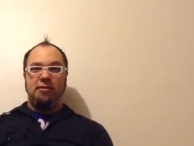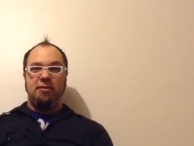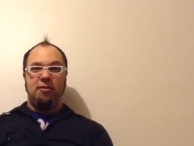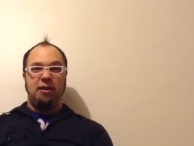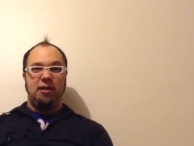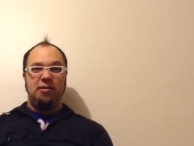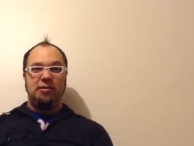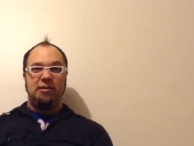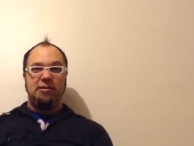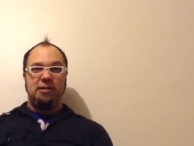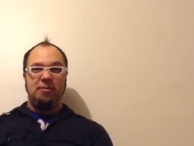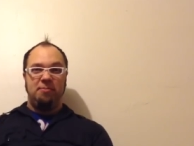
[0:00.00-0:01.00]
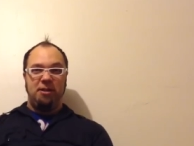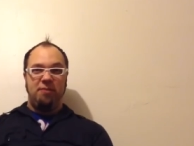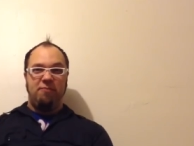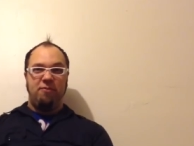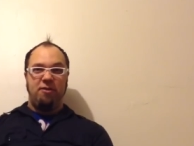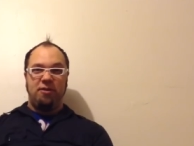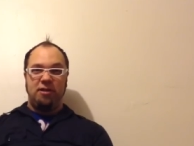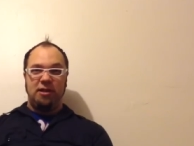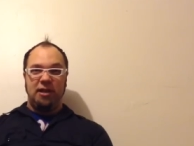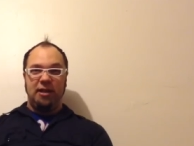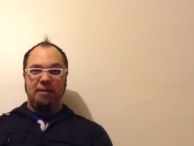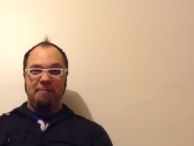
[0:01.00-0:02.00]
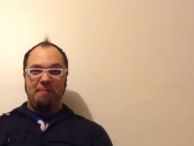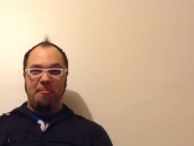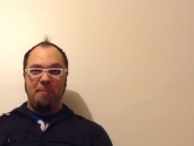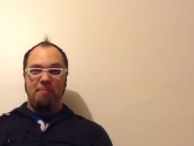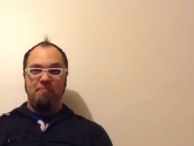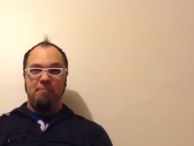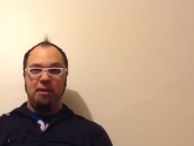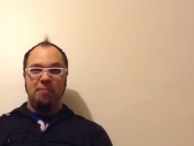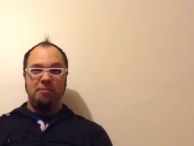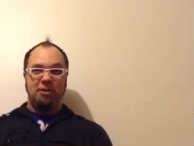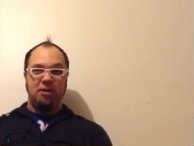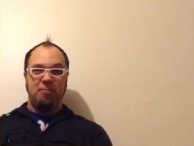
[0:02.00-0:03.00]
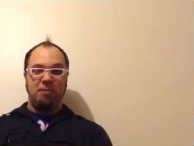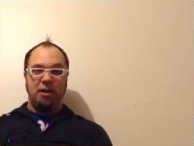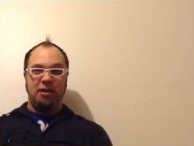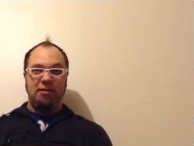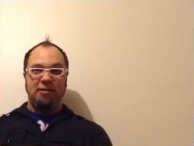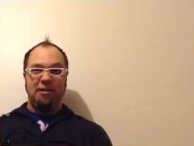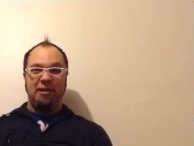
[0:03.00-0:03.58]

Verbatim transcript: so I guess that's going to be it for today. My name is Cody Bryan.